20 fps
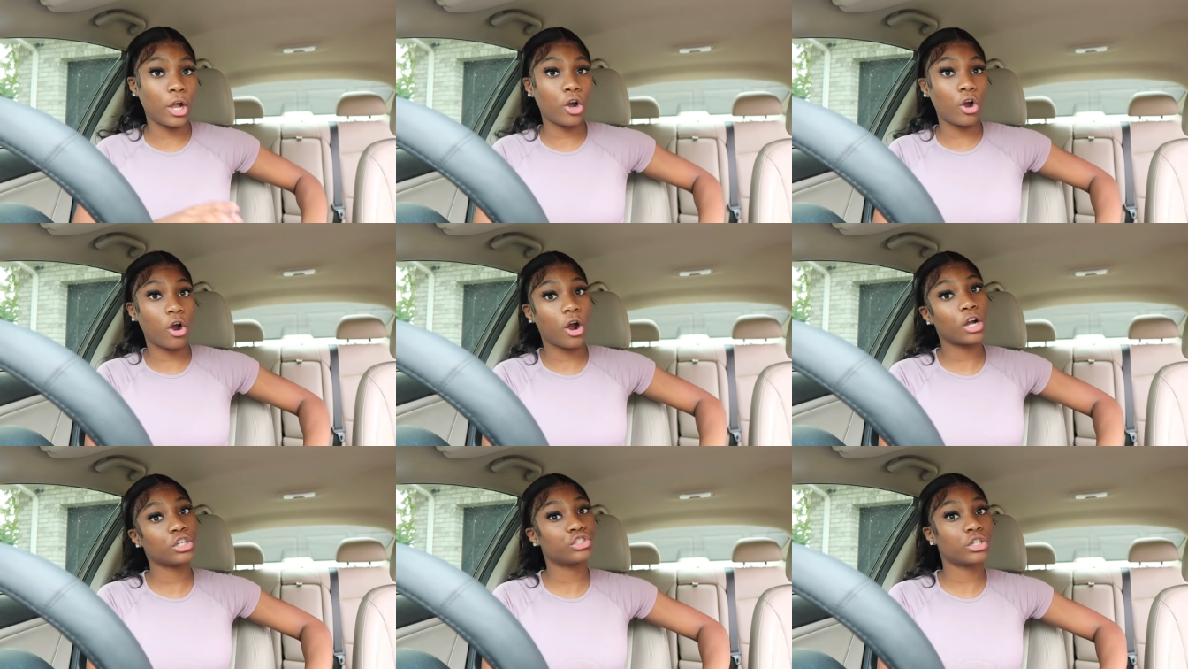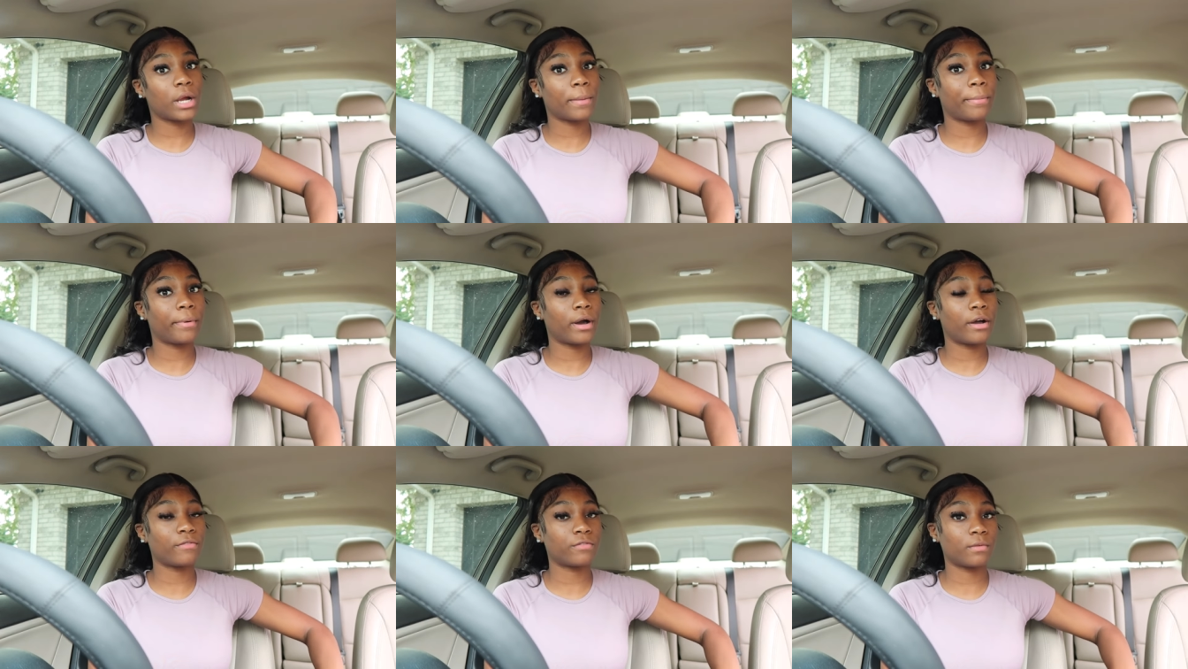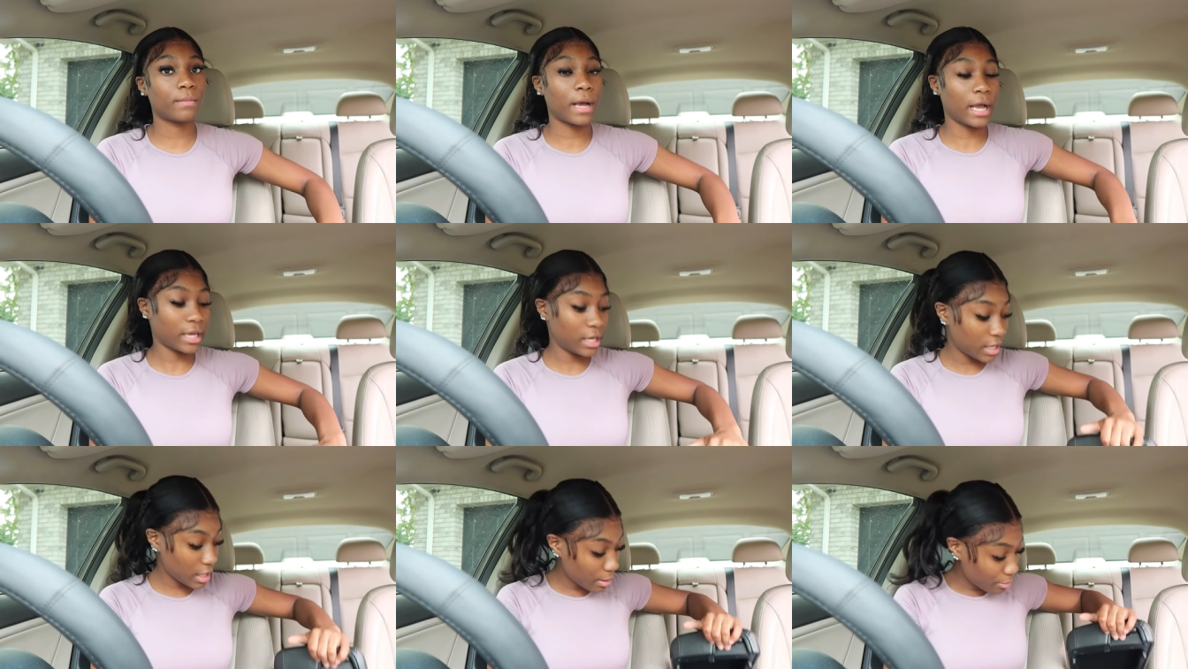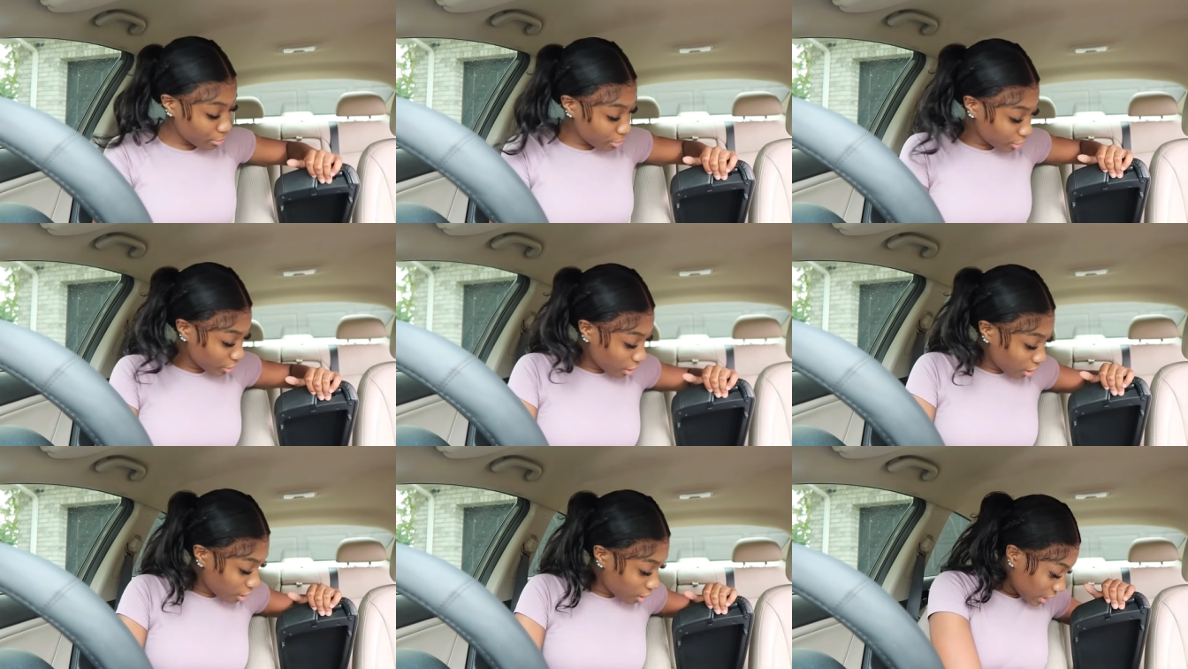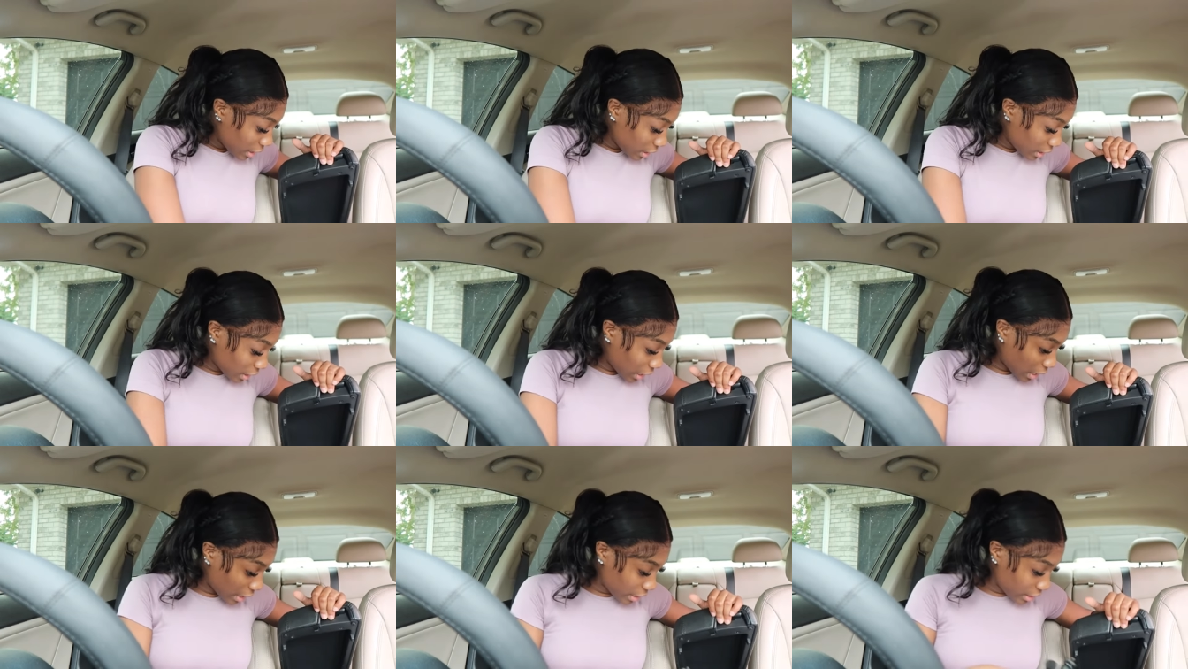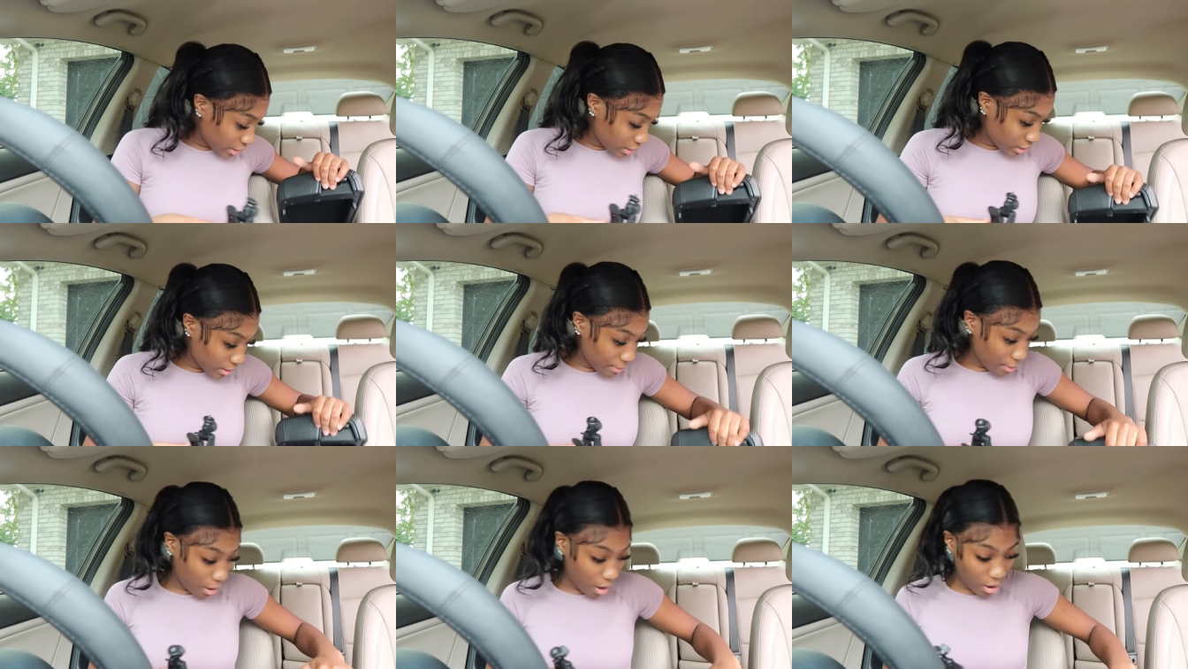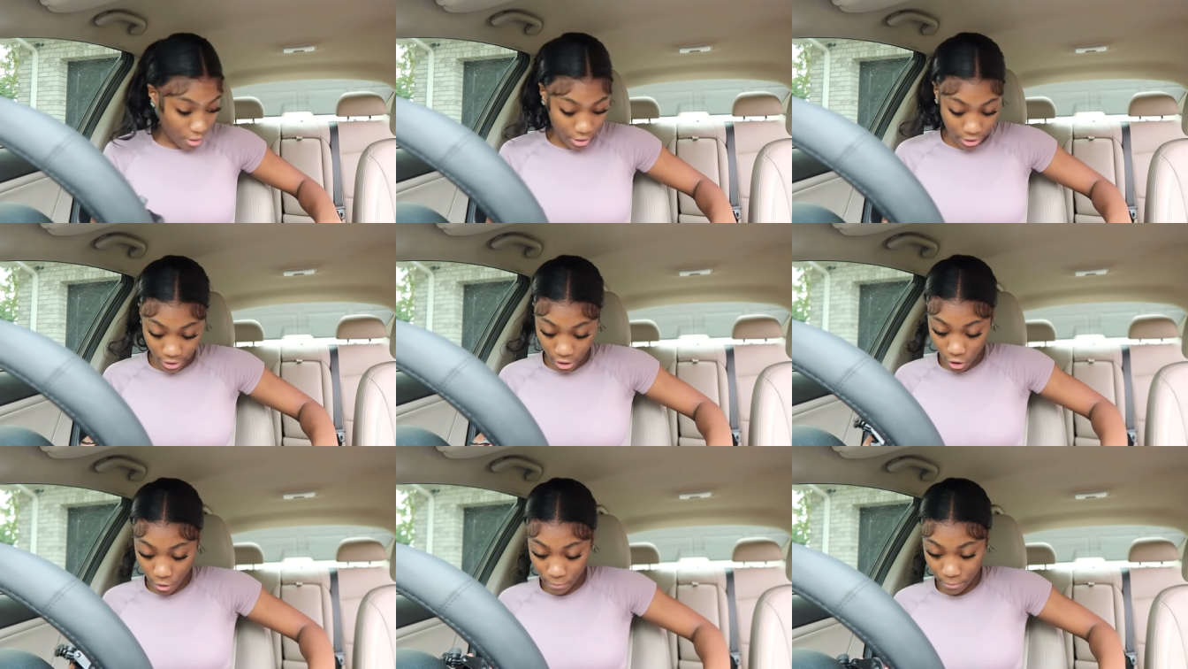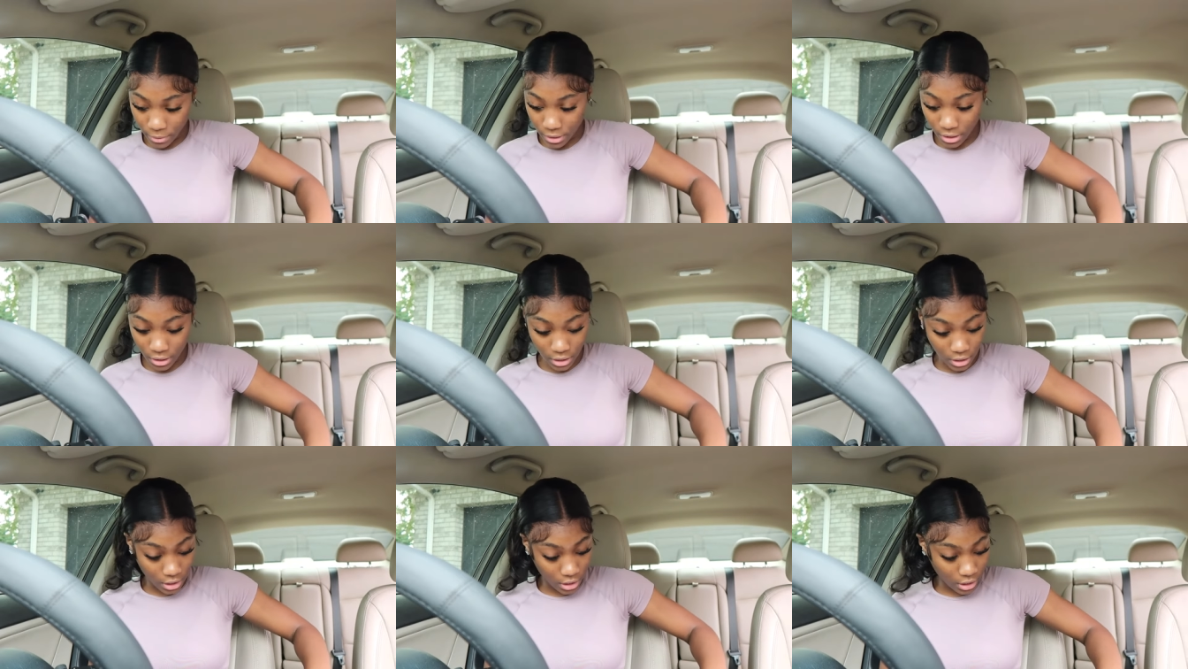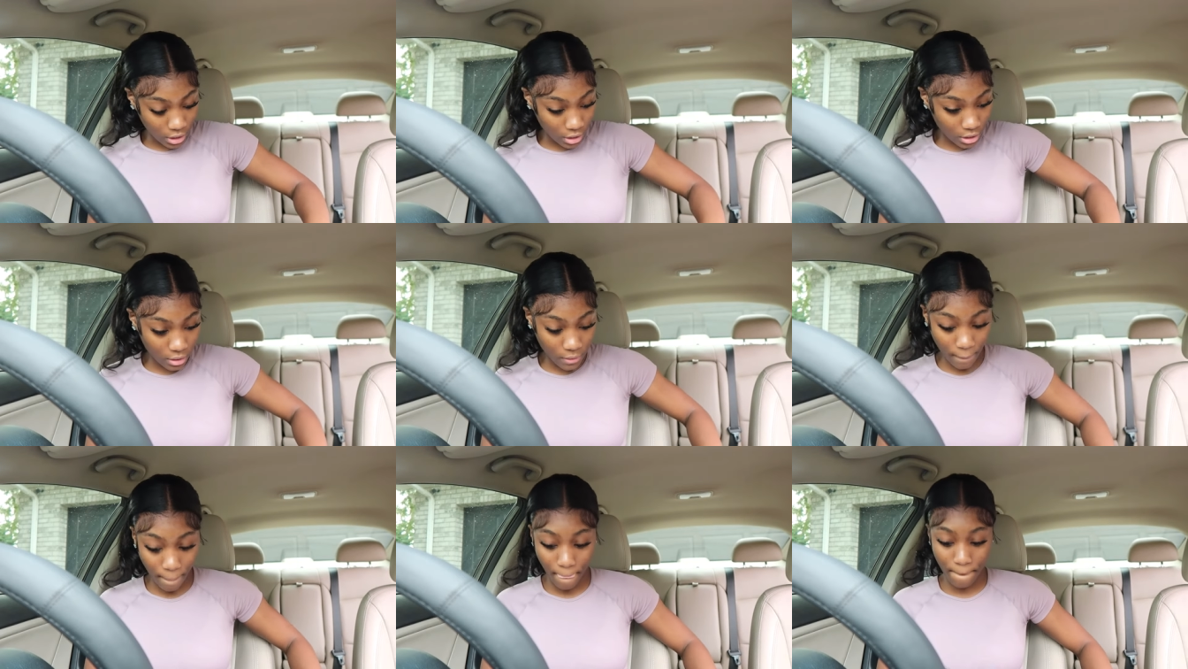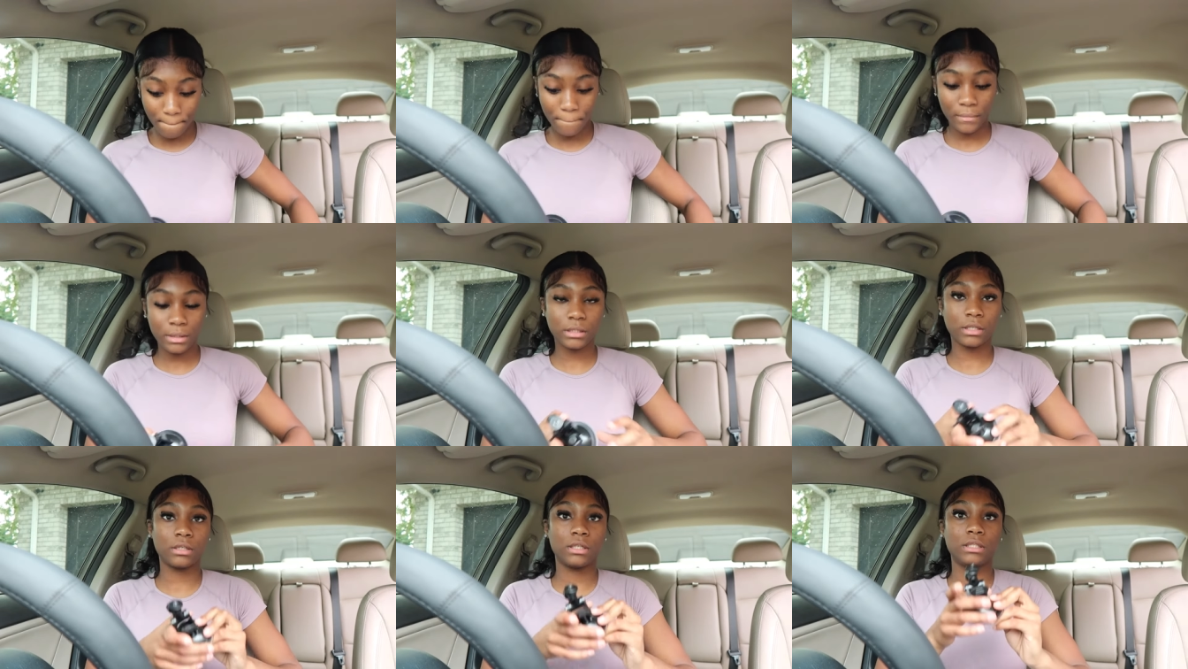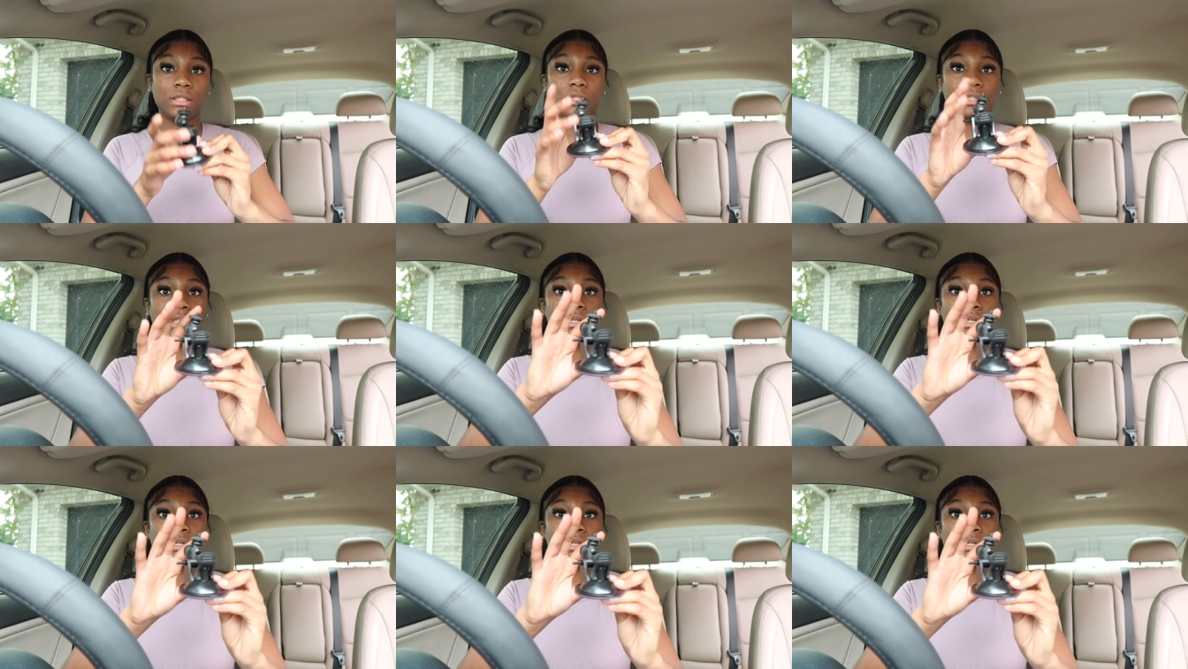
car tripod for my camera y'all and i ended up already opening it so this is